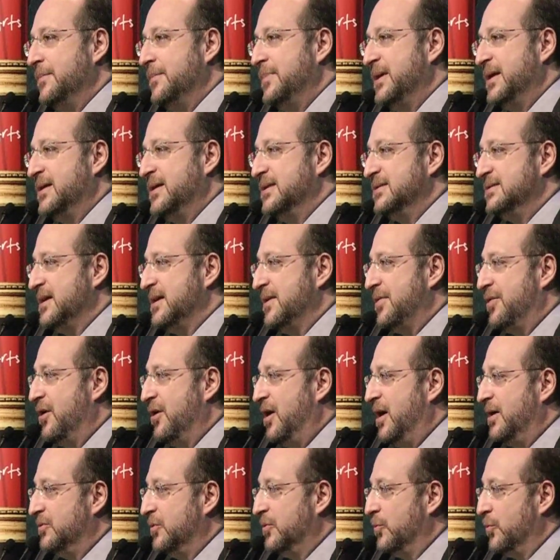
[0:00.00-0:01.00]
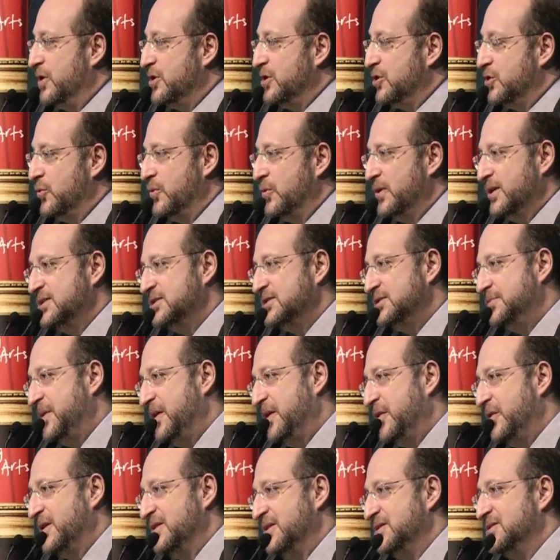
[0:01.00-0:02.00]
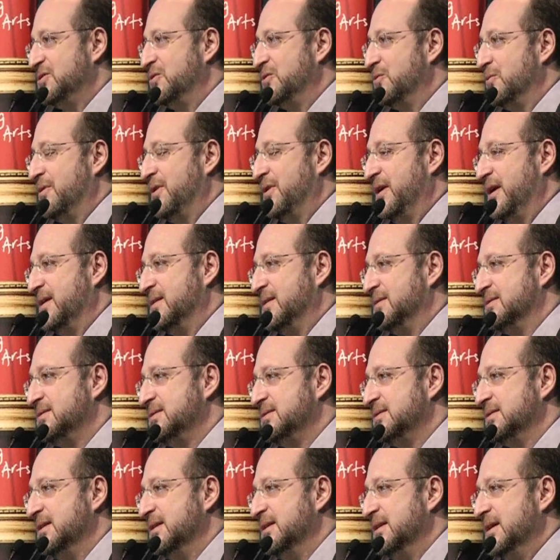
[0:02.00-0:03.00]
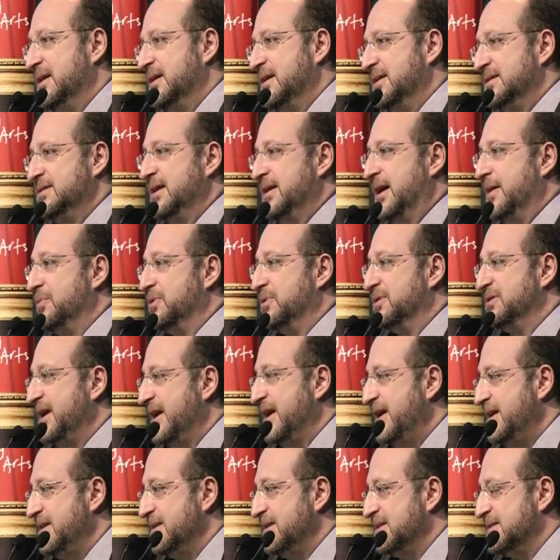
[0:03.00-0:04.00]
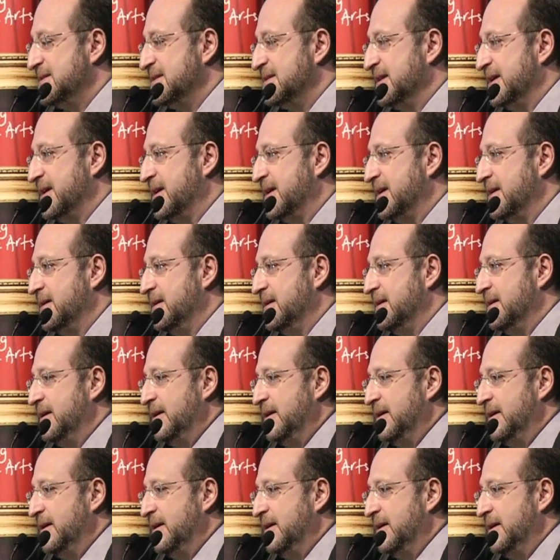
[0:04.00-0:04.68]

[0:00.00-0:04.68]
because he thought when you experience two things simultaneously,